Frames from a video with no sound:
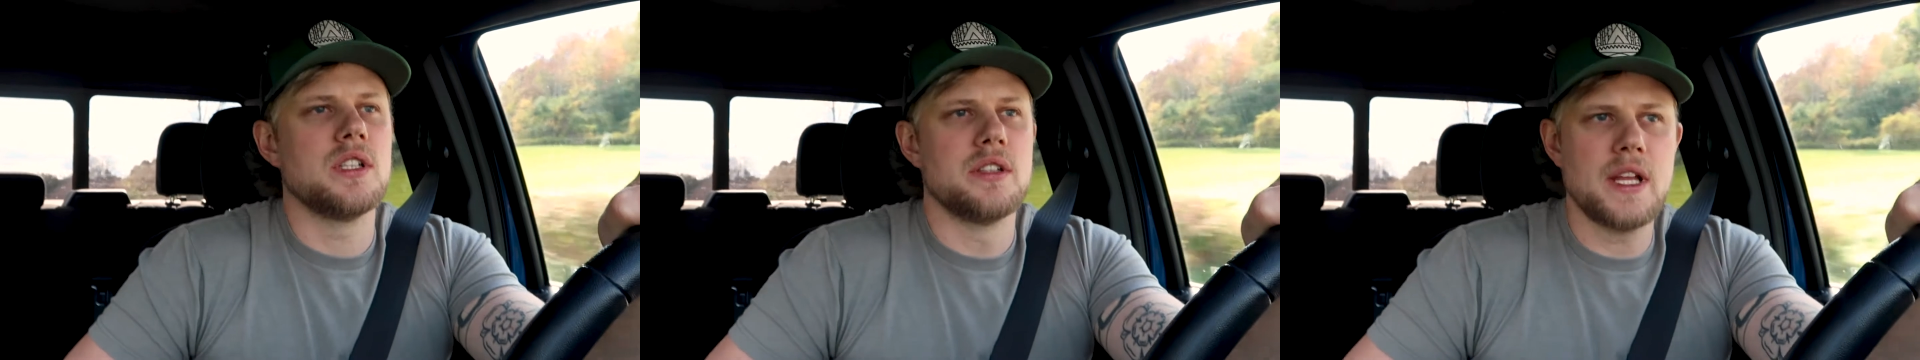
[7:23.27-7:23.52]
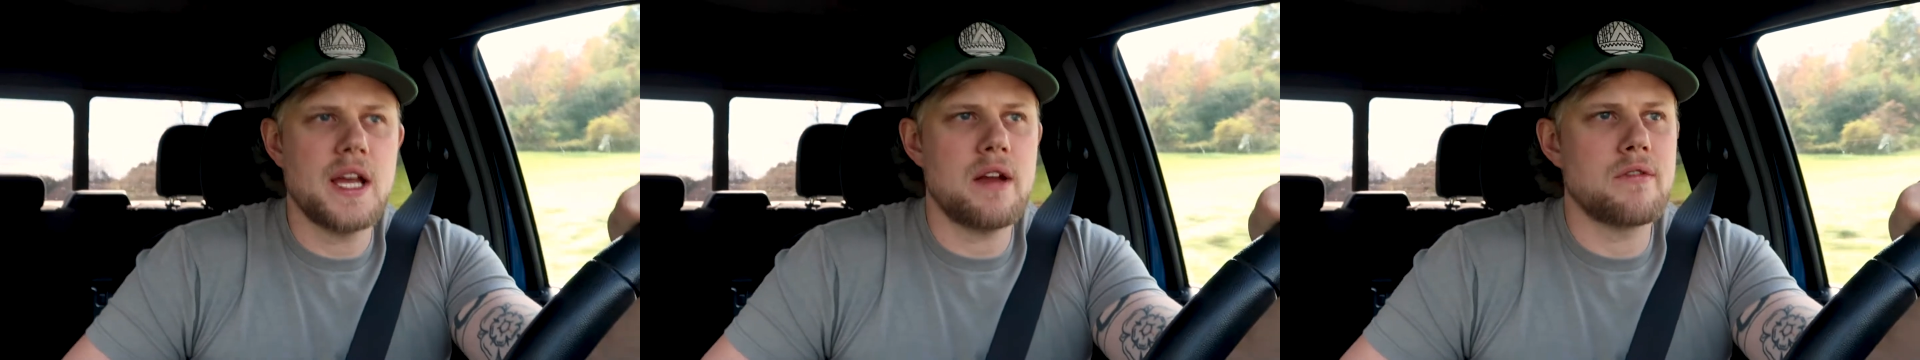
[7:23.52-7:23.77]

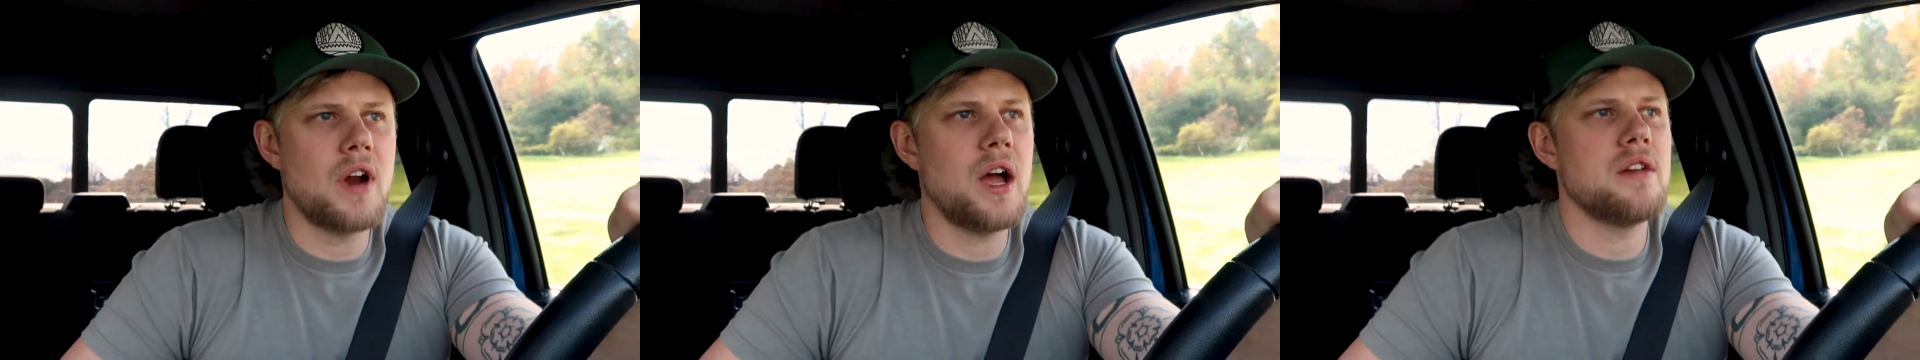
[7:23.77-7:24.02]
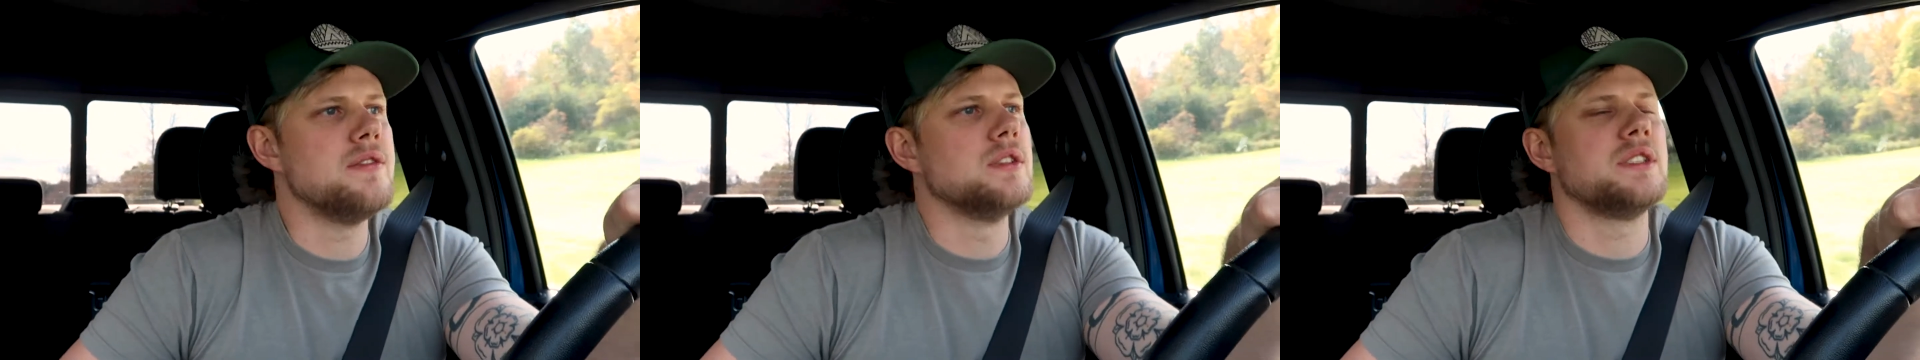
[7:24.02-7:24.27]
and their
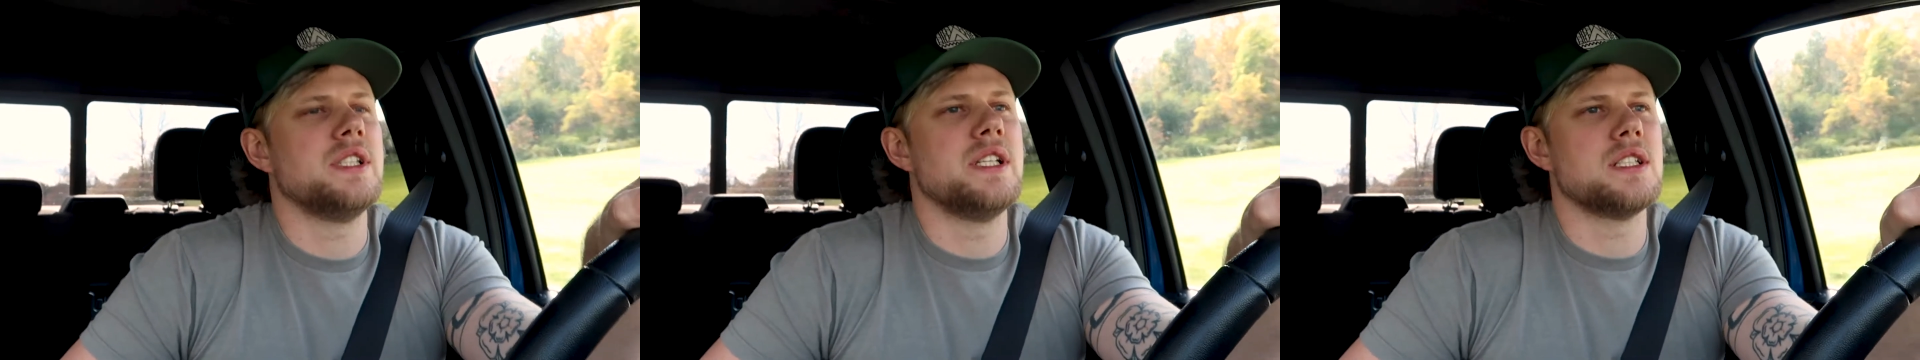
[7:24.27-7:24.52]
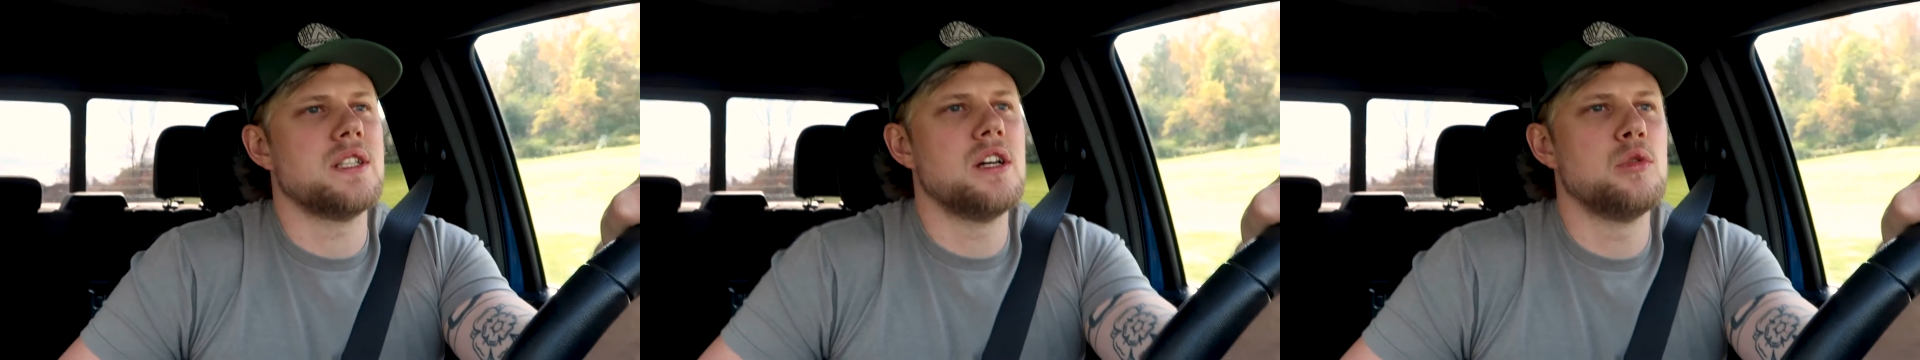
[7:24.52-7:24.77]
rifle
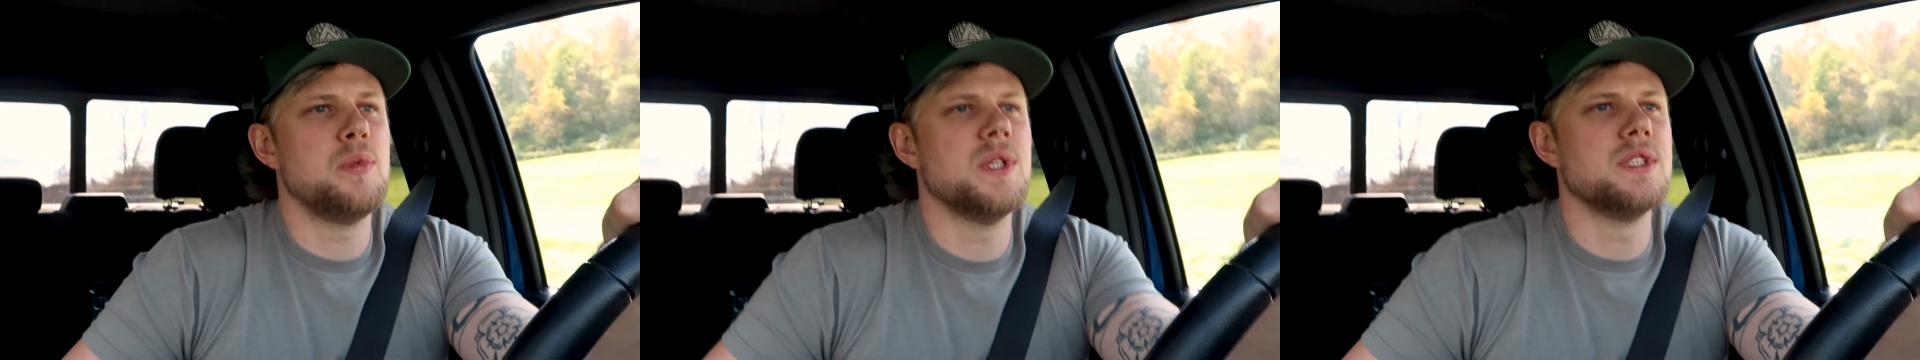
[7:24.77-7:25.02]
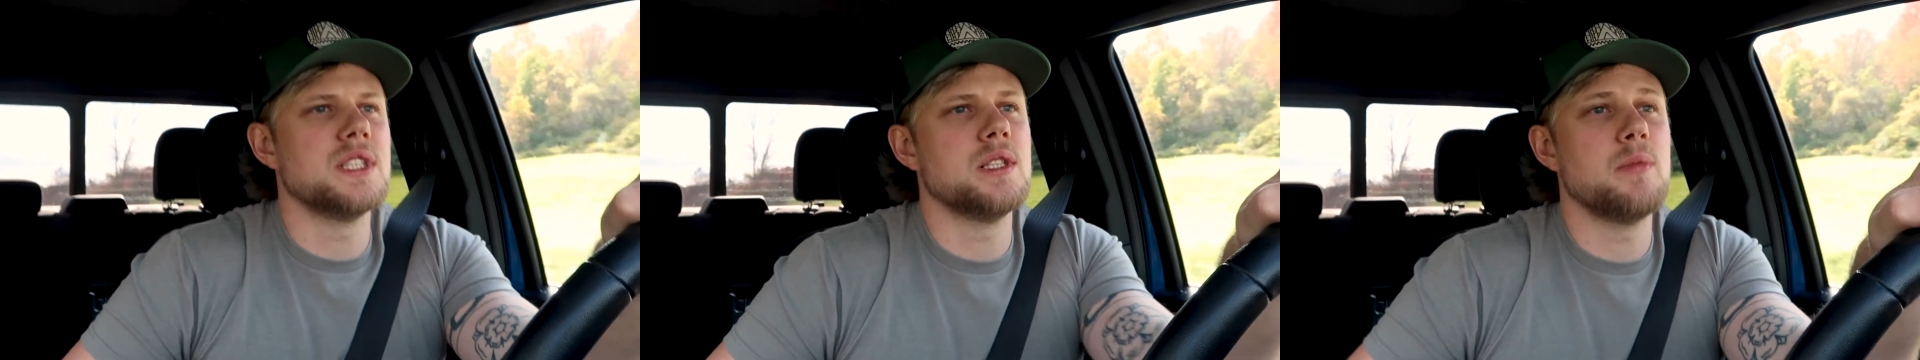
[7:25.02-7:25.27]
season
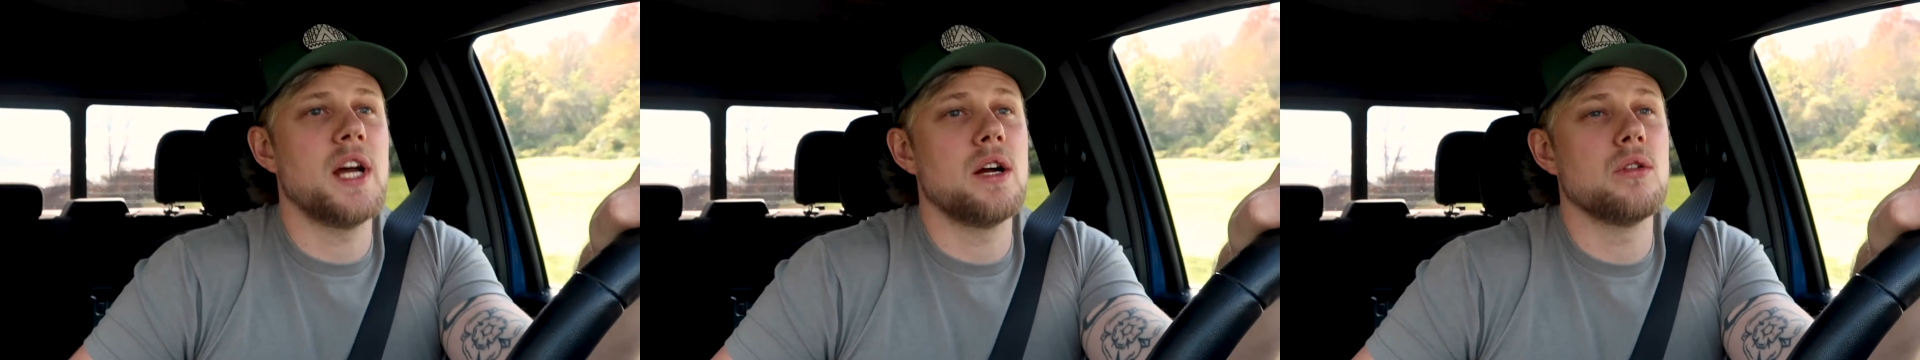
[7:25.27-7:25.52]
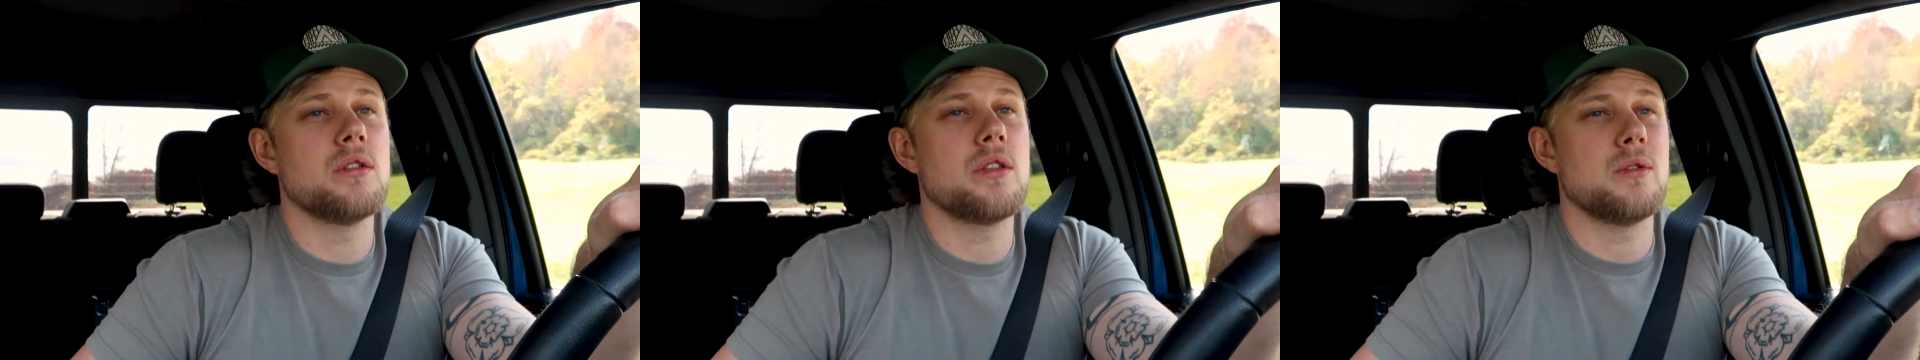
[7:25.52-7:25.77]
opens in
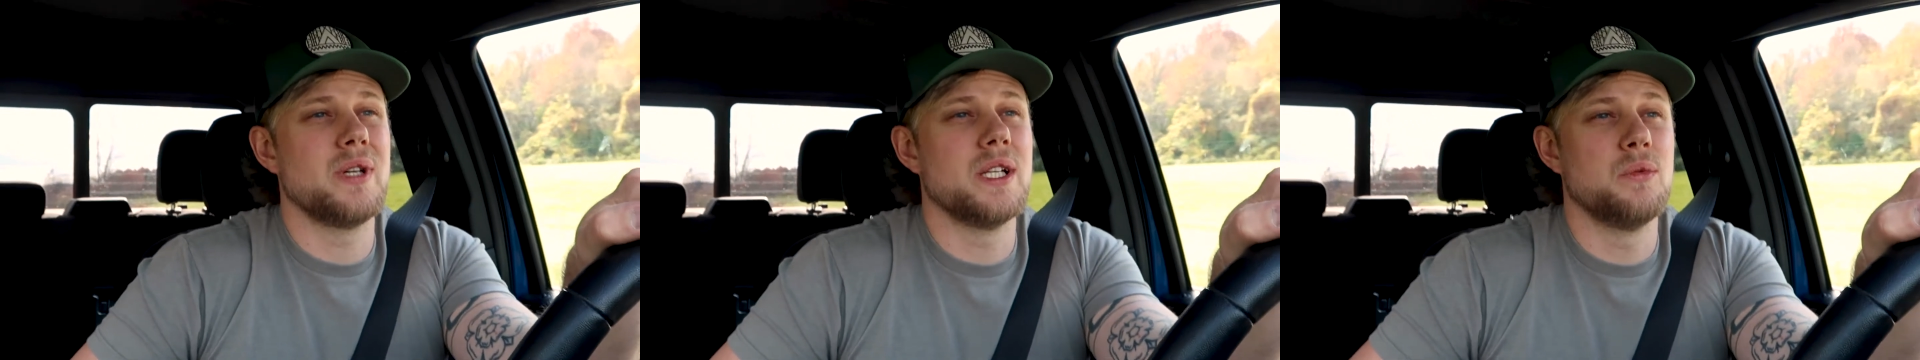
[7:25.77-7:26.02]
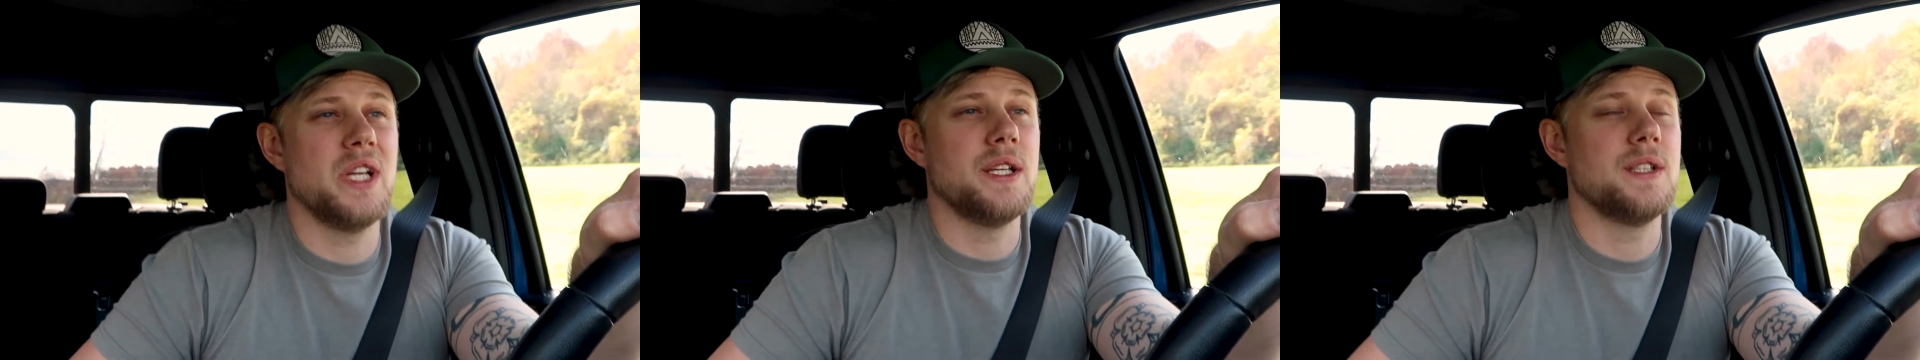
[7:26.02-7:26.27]
about 3
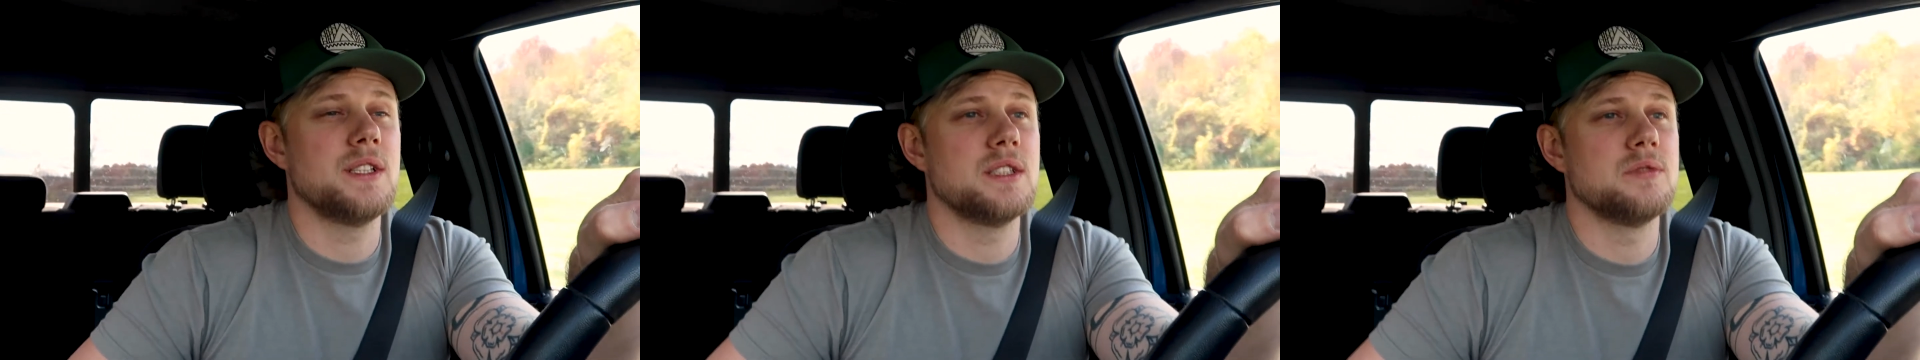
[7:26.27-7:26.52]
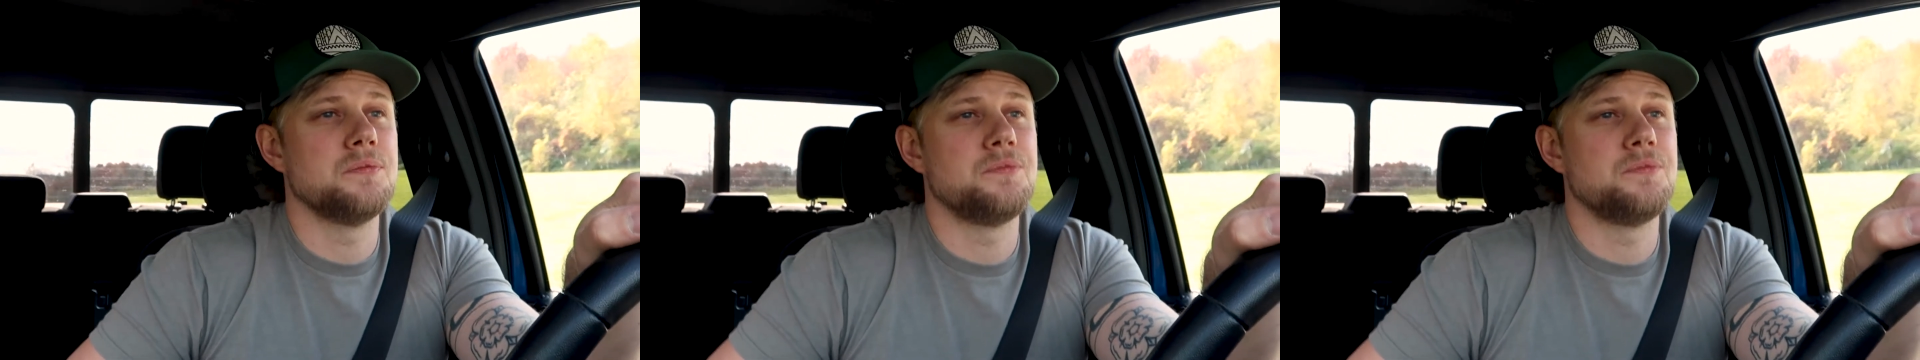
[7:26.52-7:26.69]
weeks.